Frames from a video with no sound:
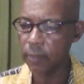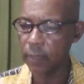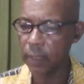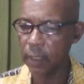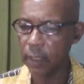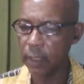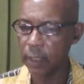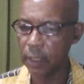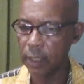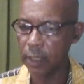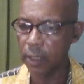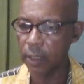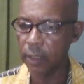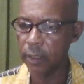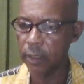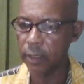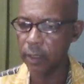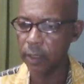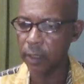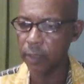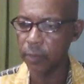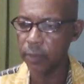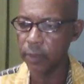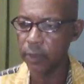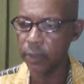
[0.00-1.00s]
and yeah,
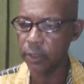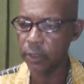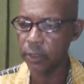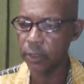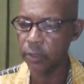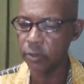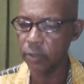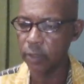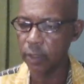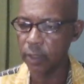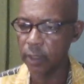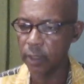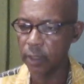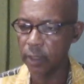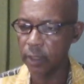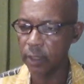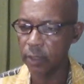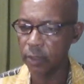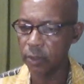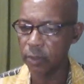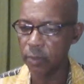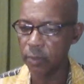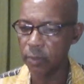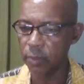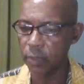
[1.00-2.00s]
they operate a truck and
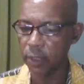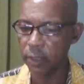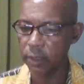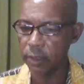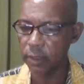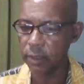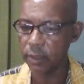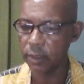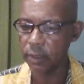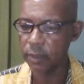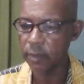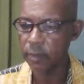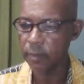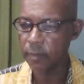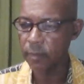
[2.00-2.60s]
they do blocks.